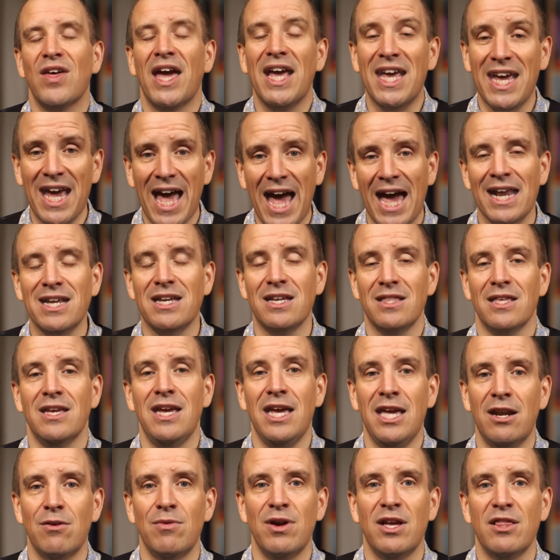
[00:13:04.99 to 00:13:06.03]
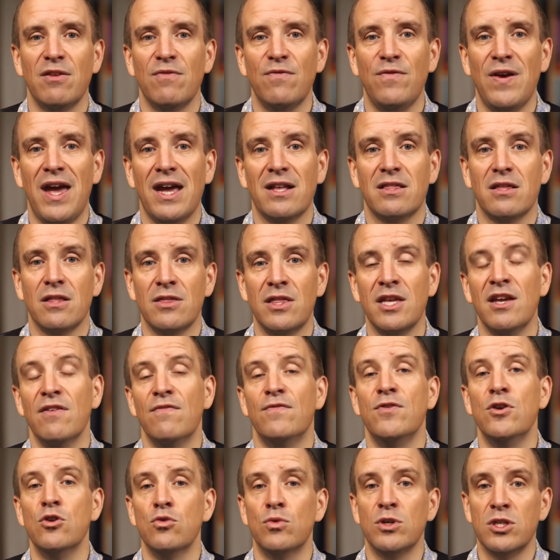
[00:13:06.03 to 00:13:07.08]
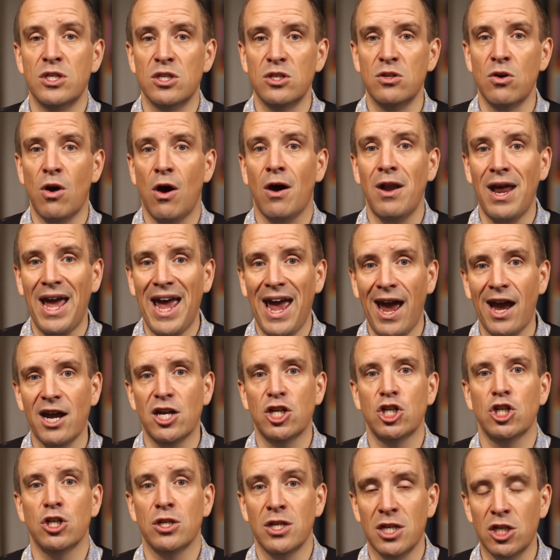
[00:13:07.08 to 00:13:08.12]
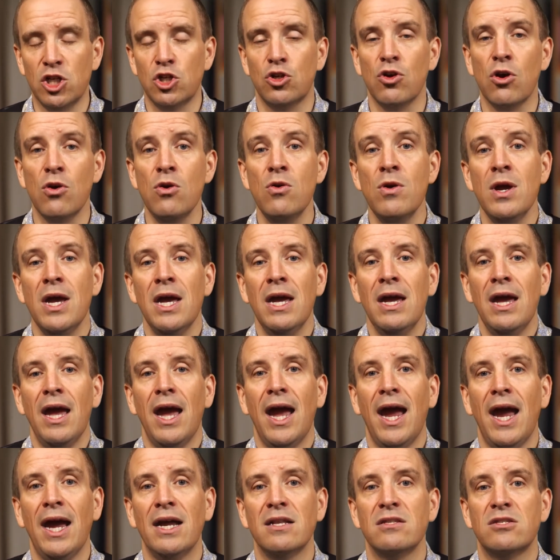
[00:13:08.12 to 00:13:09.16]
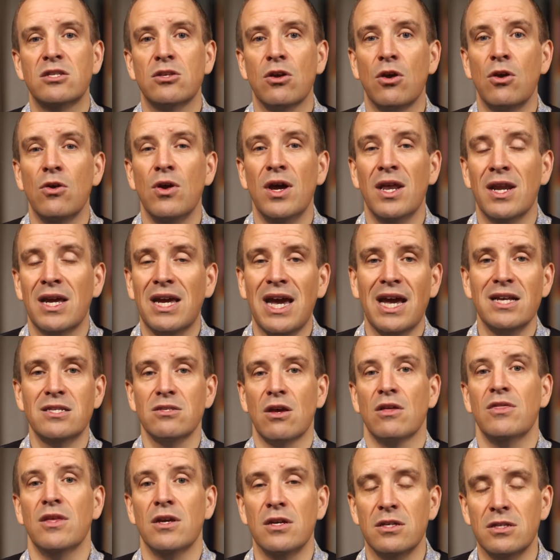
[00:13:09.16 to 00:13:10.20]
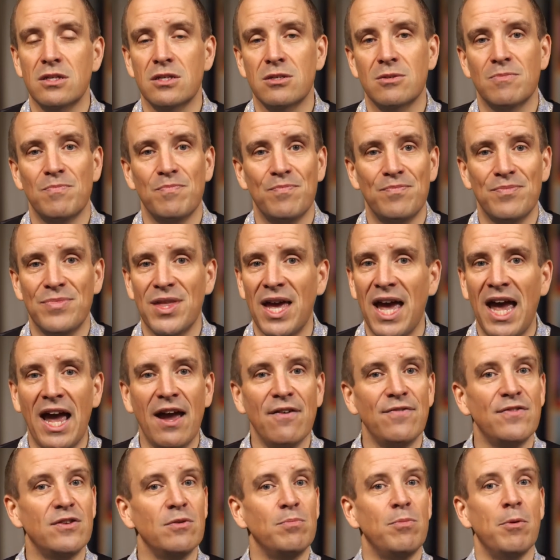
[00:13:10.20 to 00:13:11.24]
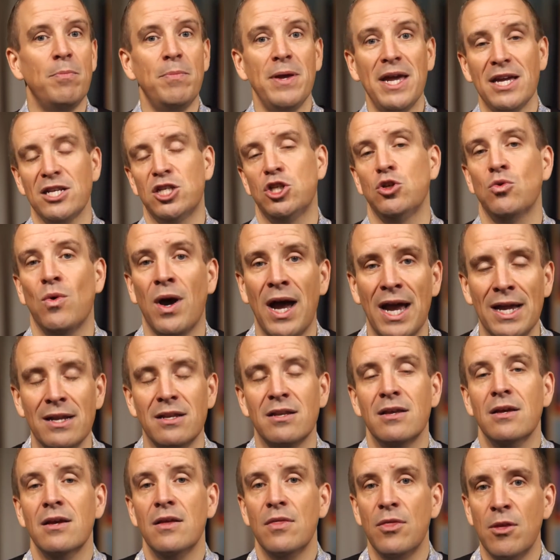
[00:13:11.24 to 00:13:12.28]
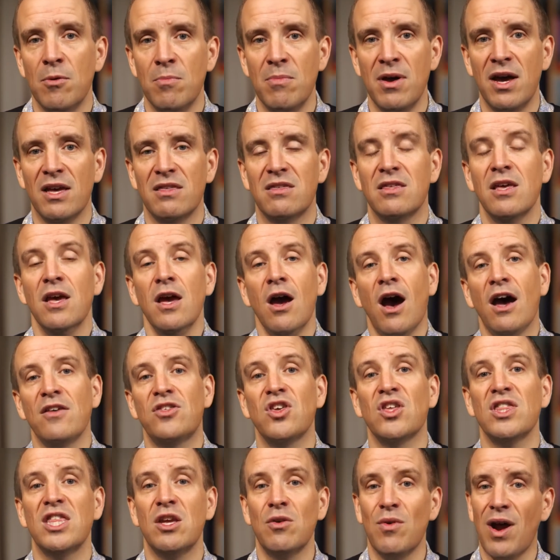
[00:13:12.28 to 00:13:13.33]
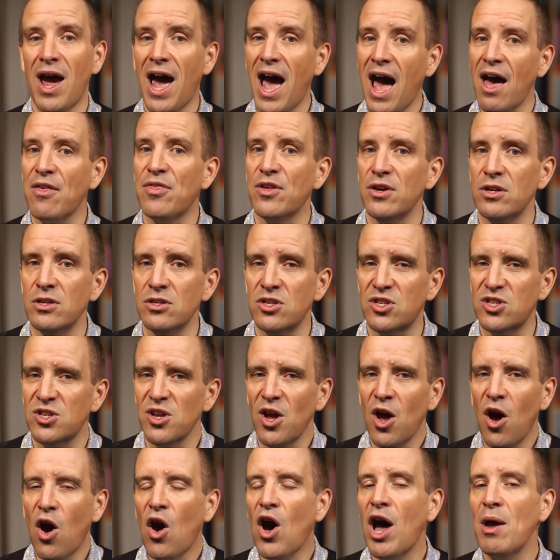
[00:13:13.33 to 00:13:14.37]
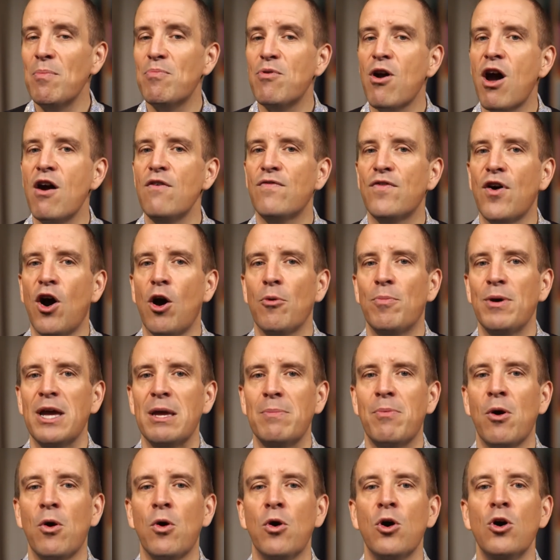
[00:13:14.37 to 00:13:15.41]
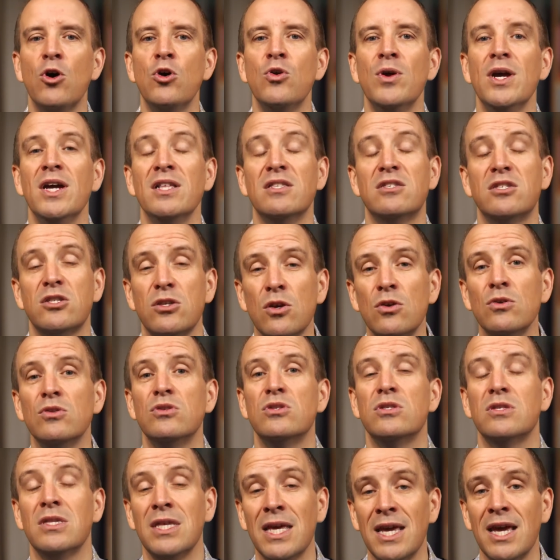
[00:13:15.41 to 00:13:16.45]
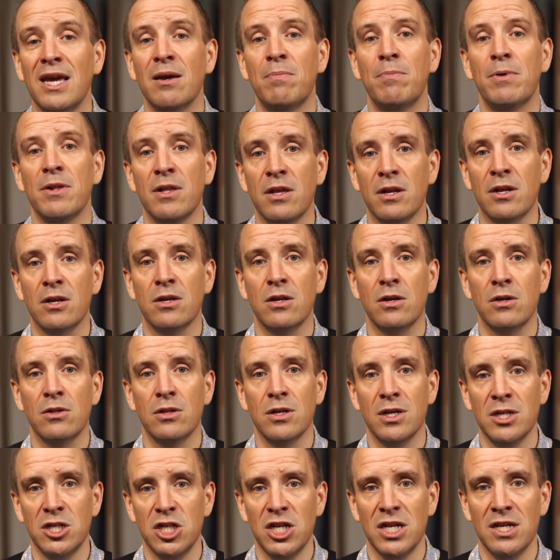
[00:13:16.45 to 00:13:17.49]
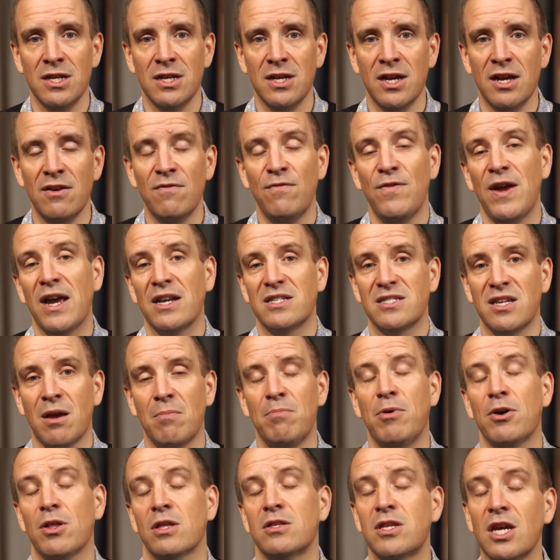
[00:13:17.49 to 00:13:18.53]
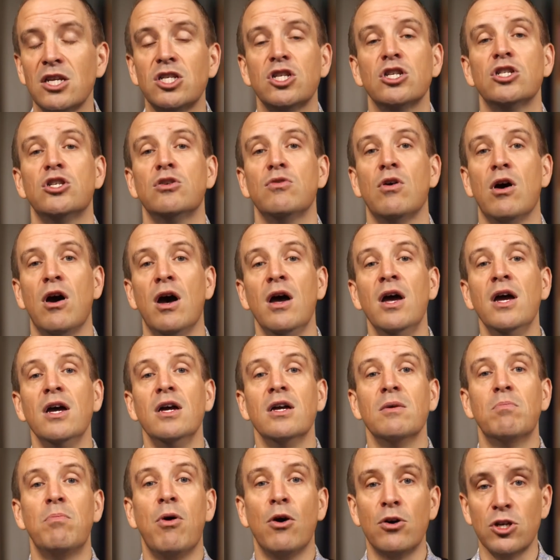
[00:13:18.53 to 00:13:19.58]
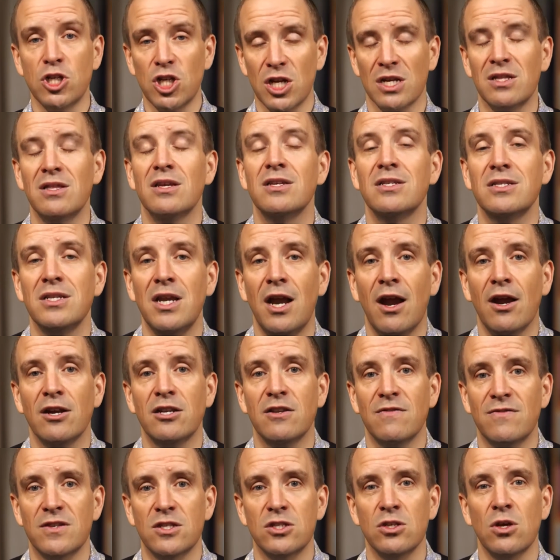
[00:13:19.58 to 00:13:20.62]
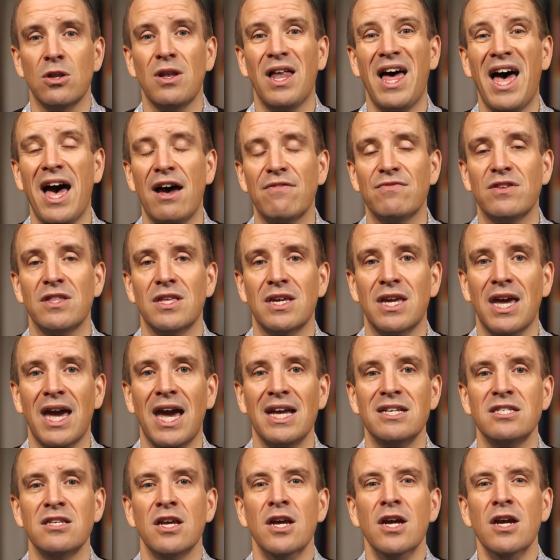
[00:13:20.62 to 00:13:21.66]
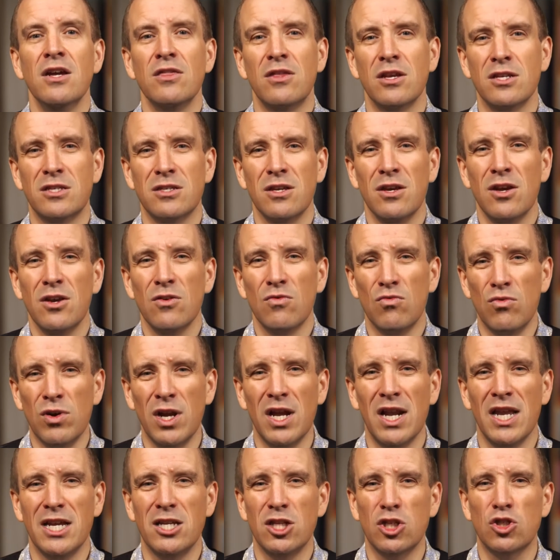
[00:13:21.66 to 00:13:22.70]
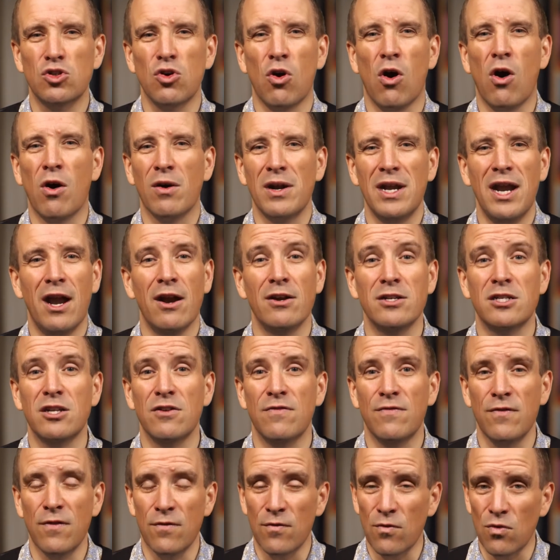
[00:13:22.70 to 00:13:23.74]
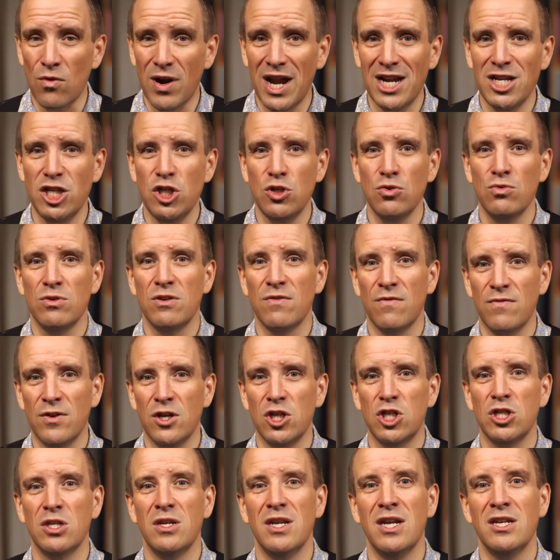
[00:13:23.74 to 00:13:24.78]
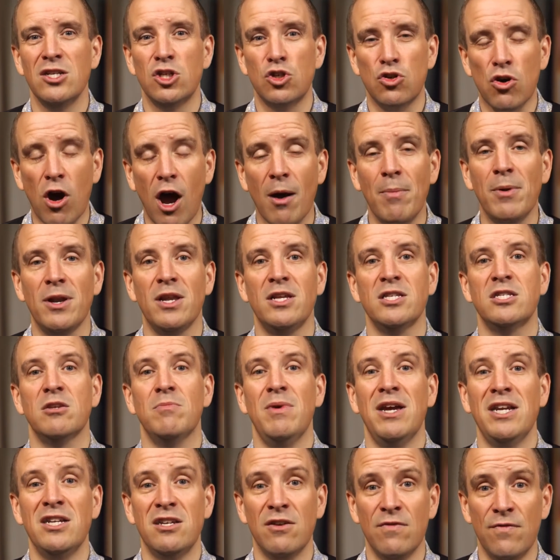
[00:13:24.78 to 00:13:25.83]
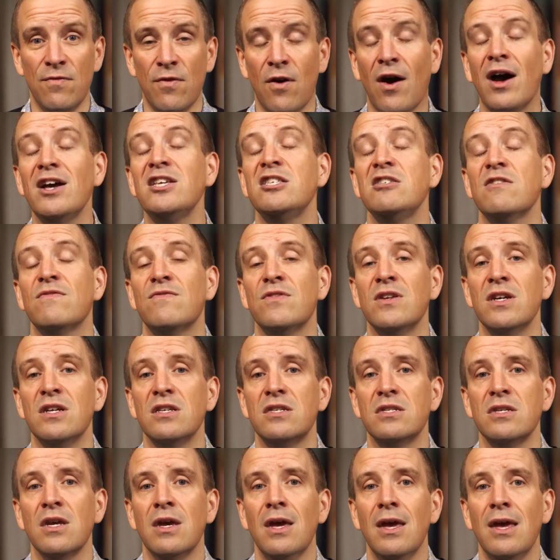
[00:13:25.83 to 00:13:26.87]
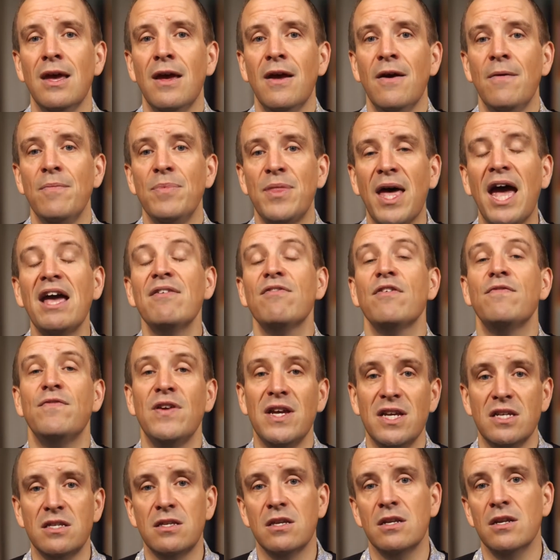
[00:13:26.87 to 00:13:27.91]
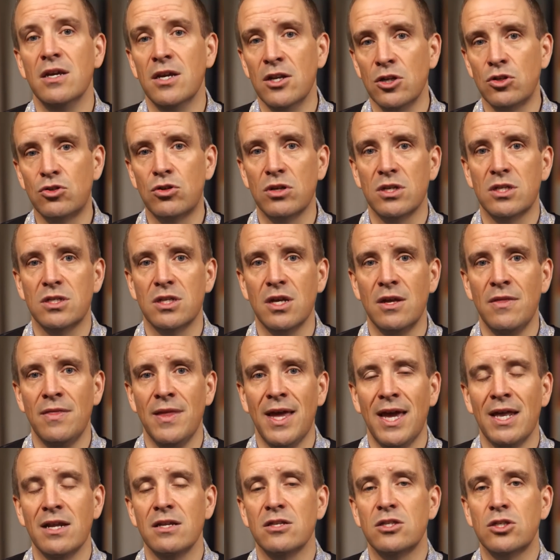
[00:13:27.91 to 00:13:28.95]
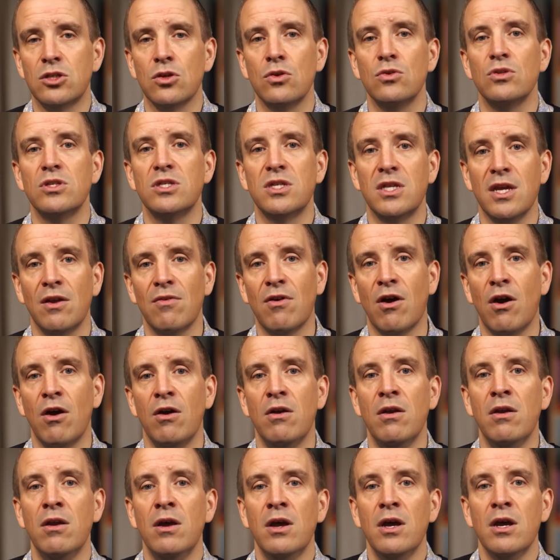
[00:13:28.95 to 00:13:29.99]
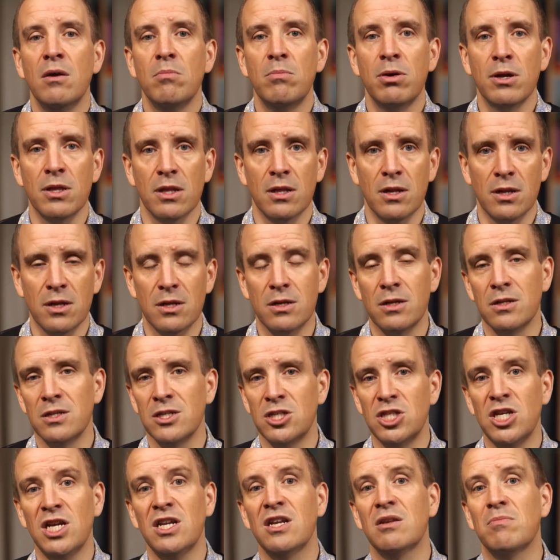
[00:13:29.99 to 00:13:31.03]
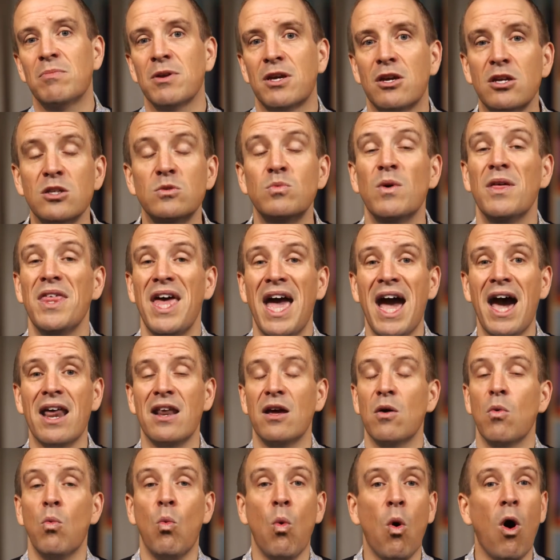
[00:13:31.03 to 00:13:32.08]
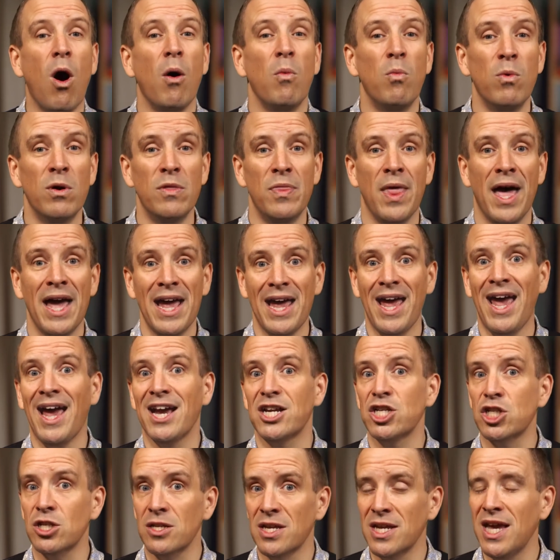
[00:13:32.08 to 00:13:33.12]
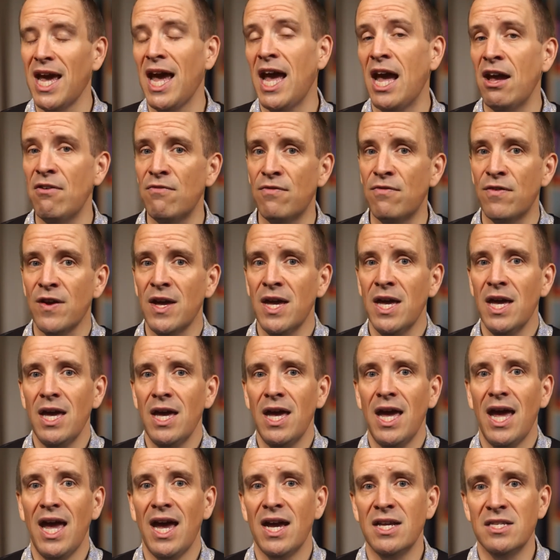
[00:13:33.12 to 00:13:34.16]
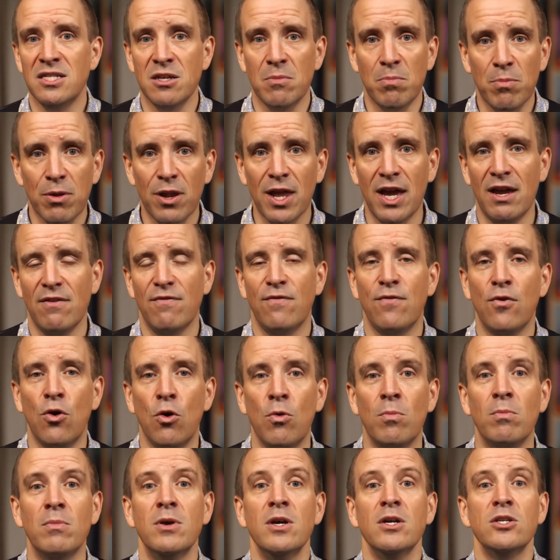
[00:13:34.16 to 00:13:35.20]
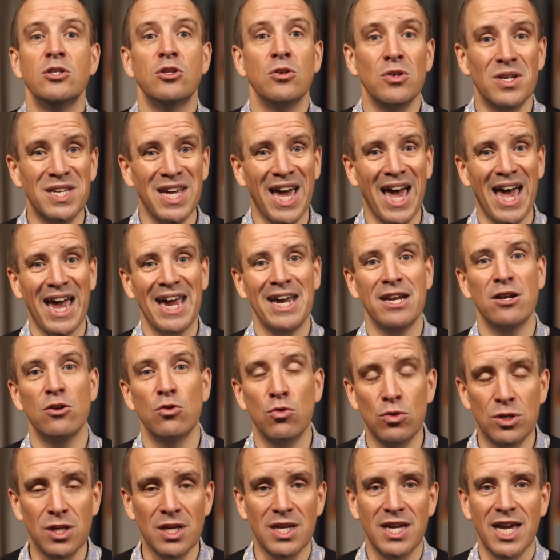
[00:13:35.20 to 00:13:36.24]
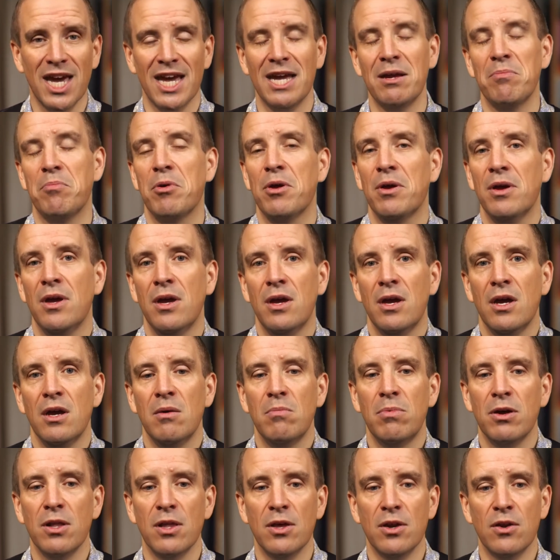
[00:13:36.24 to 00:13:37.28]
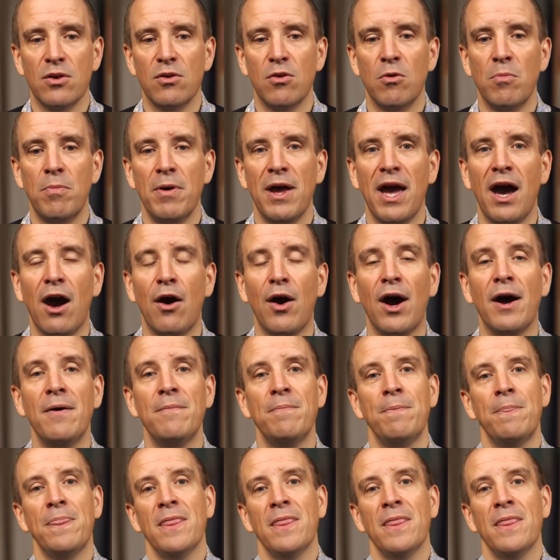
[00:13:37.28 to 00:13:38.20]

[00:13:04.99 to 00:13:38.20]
can't get their head around the fact that their view is not actually true. And so in a case like this, they have to perpetuate the myth. I think there are others, high-profile people, who it suits their political agenda. In fact, some politicians who are pushing this narrative still after the case, this really strong narrative of racial division and tribalism and divisiveness, they have a vested interest in that. It suits their own political agenda, because without it, what would they actually have as a platform to gain or to keep political power?